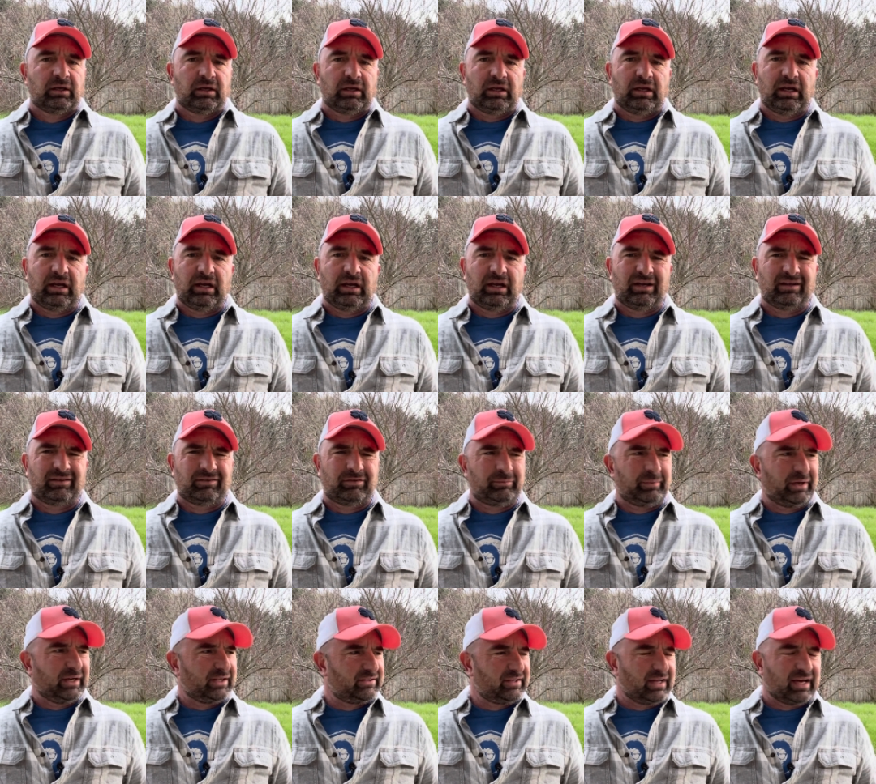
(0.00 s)
And
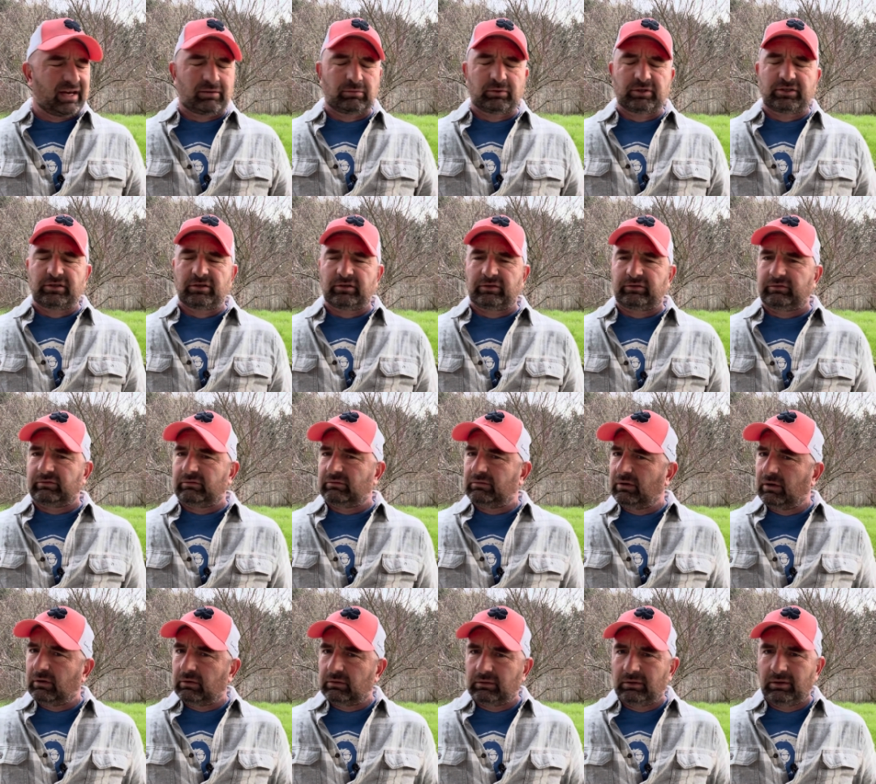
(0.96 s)
my dad would just,
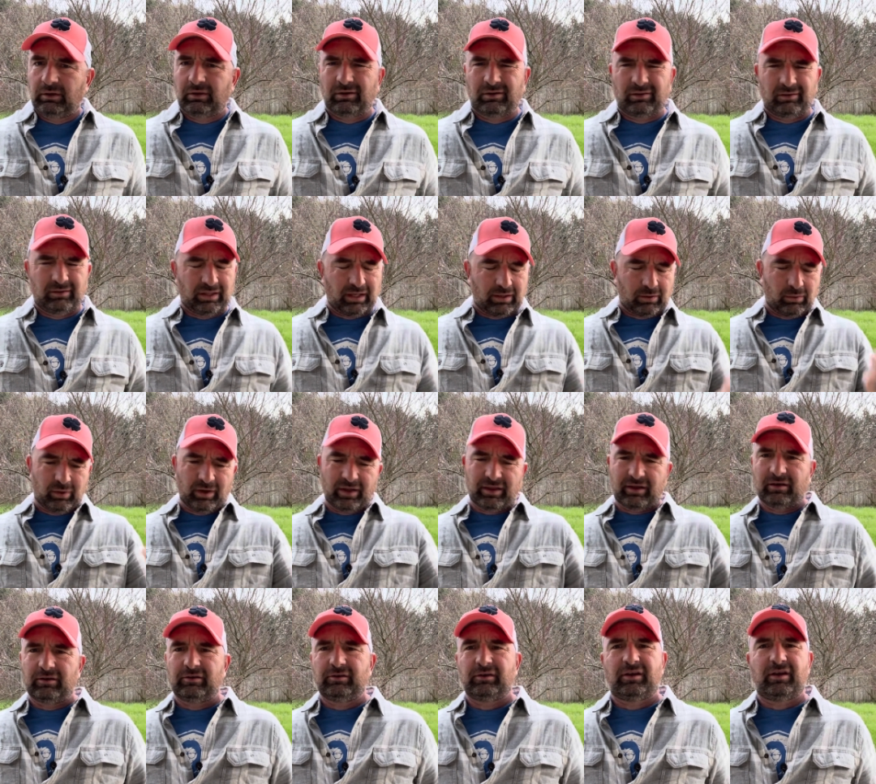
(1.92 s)
like, why the
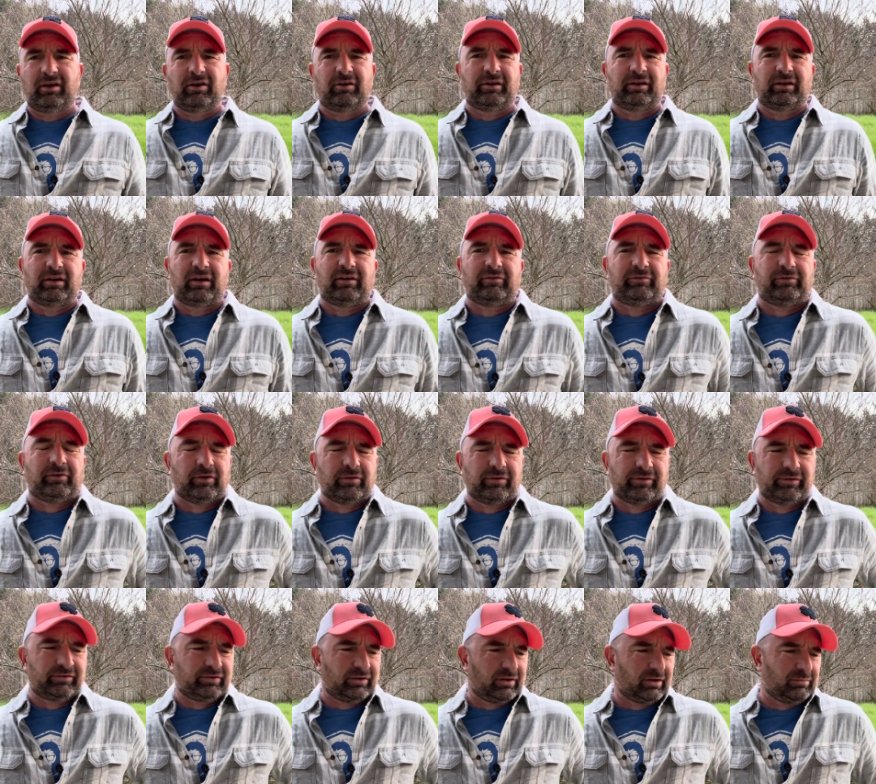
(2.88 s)
hell you carry a knife all
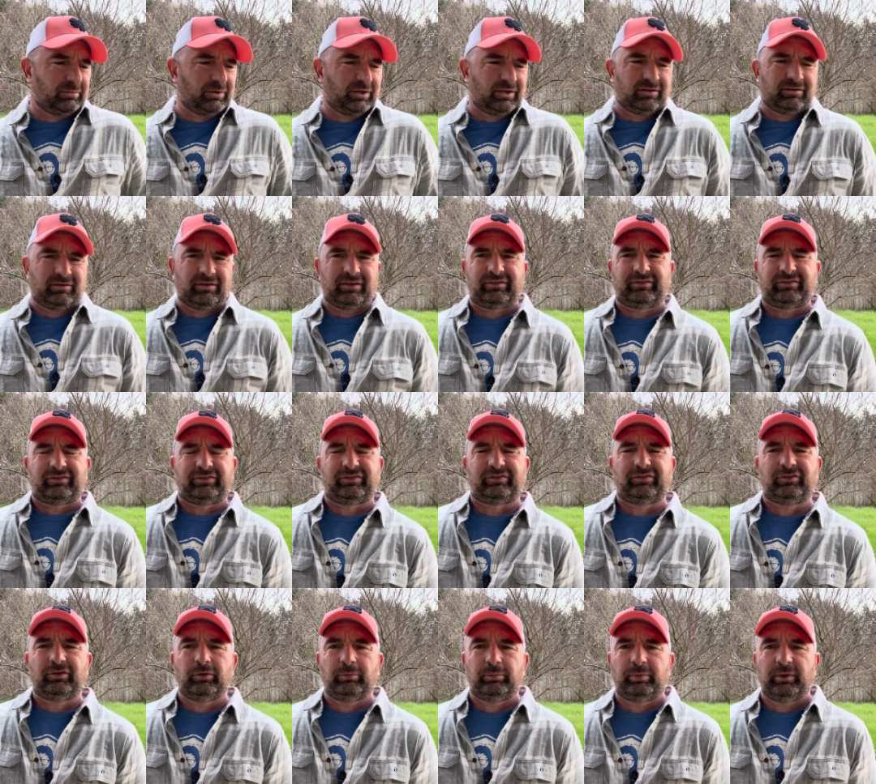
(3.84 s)
the time? That's
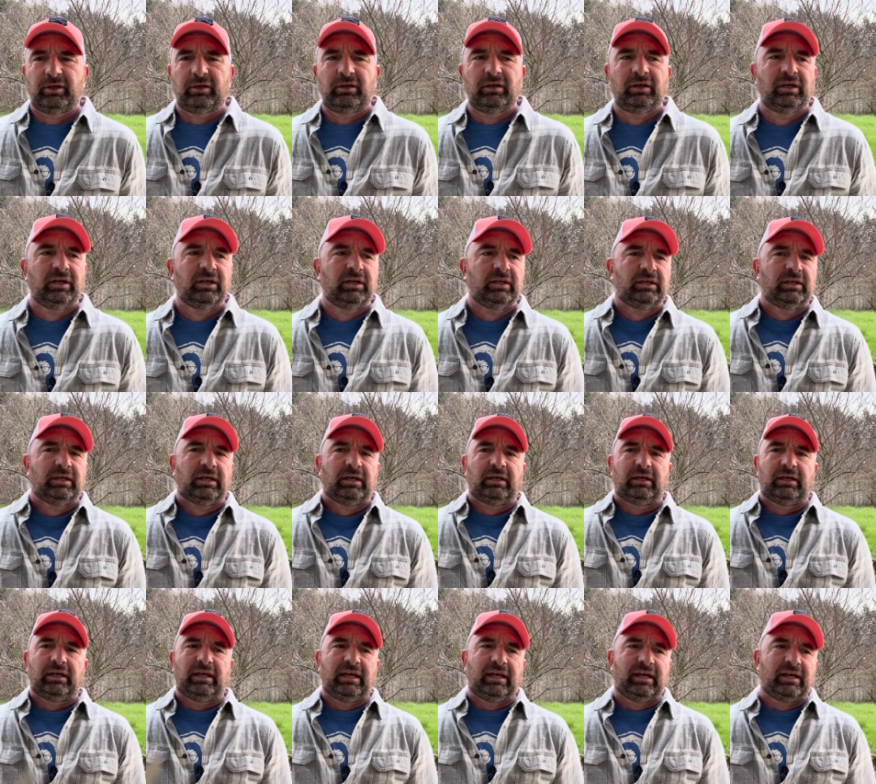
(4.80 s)
stupid.
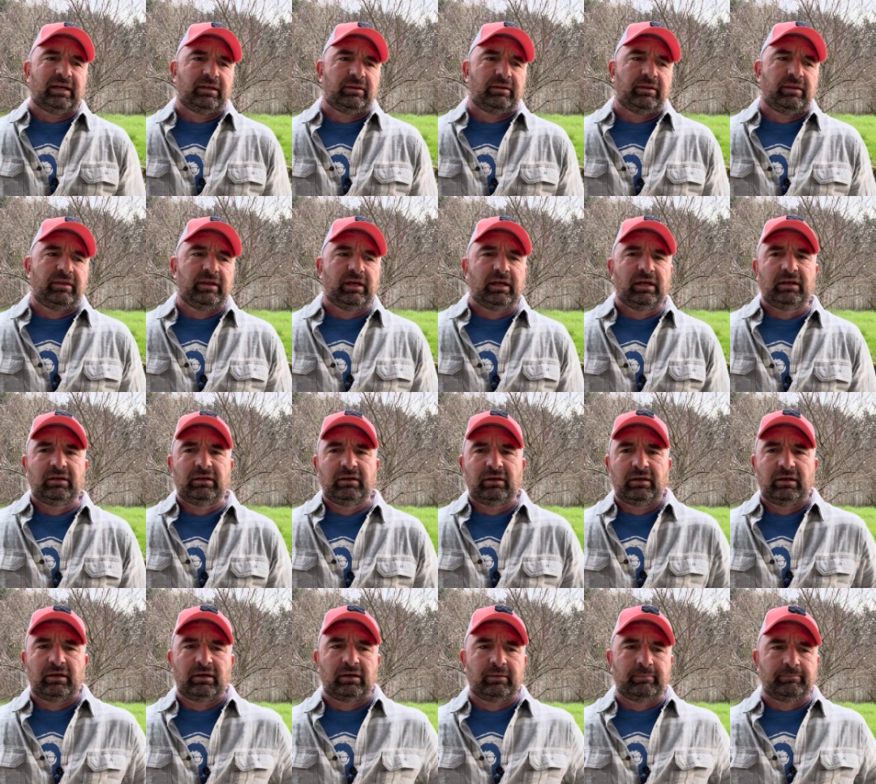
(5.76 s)
And
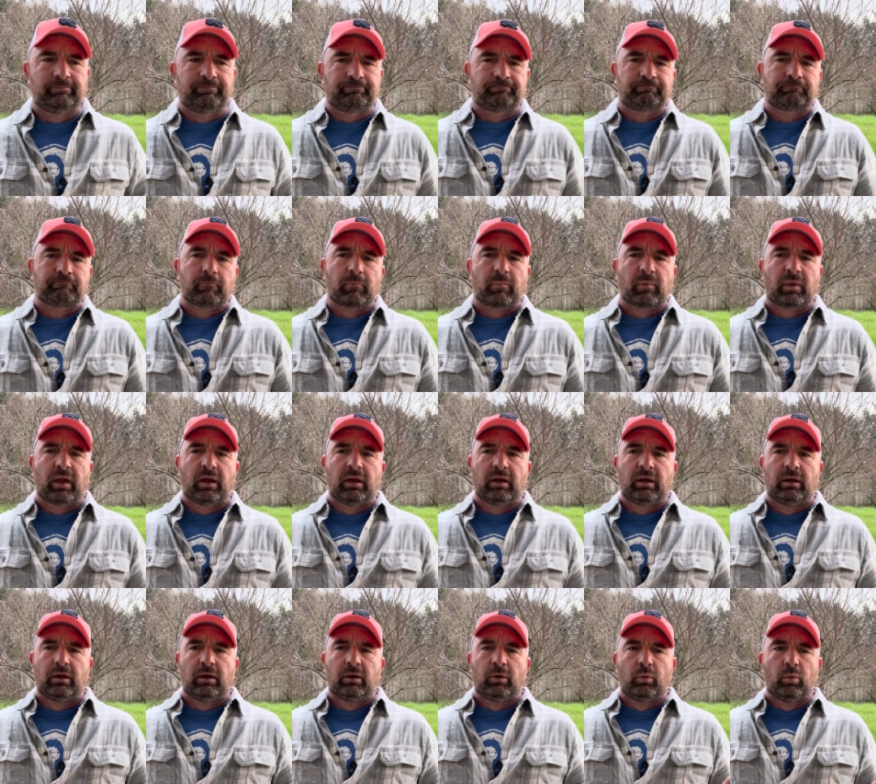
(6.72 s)
then
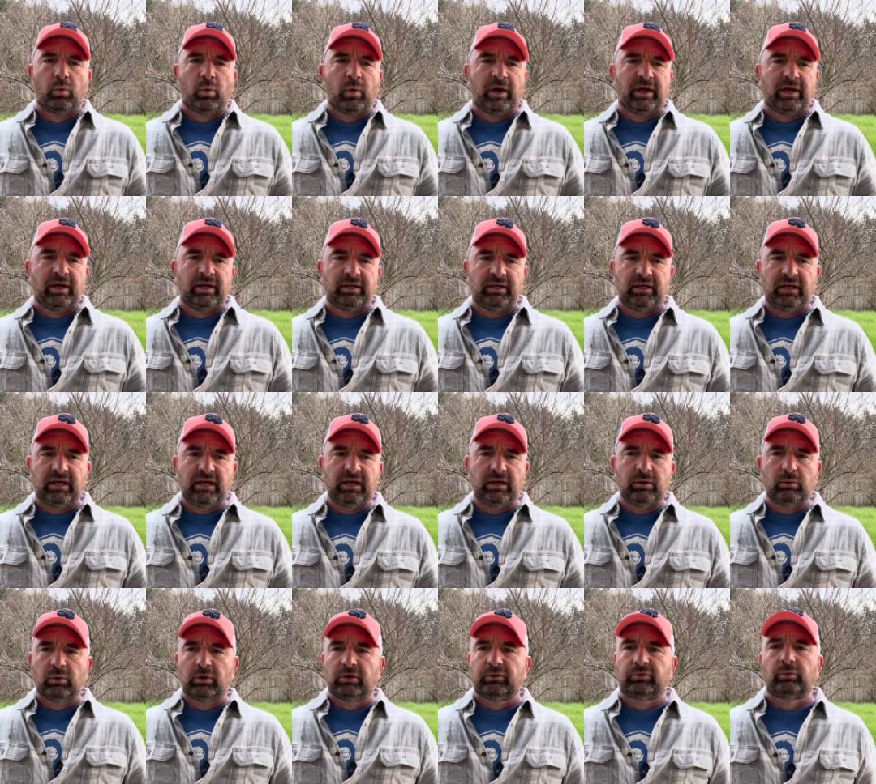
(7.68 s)
when he
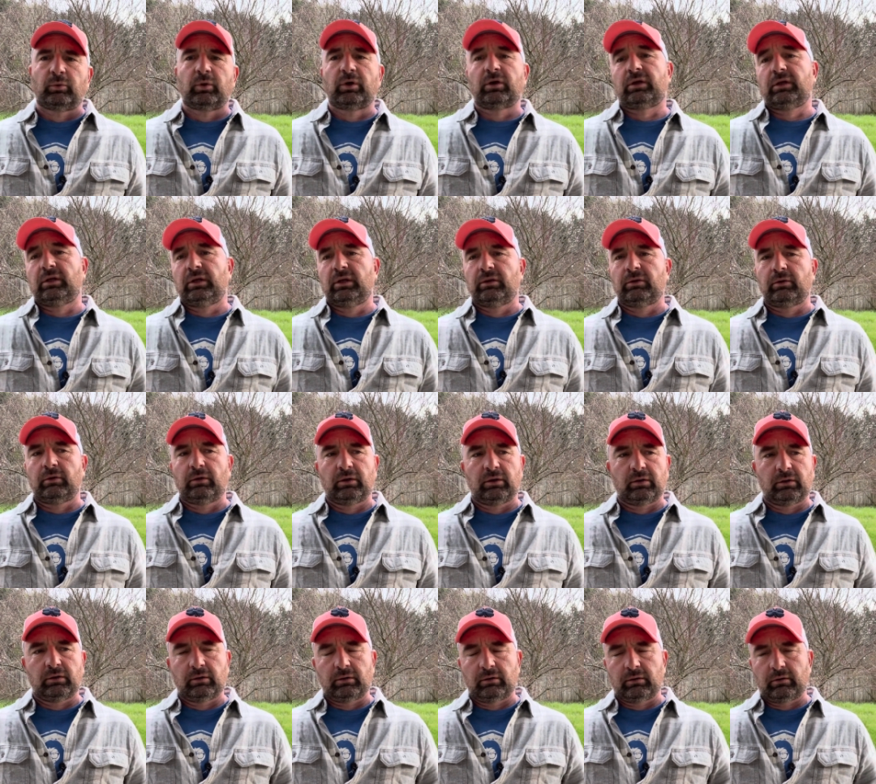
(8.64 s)
was working in
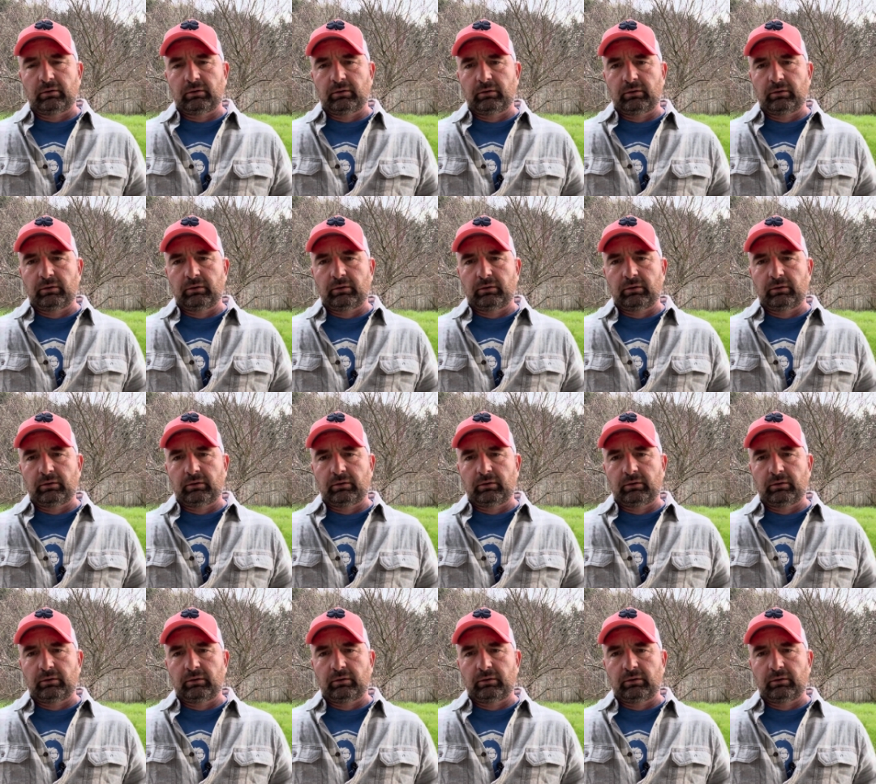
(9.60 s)
the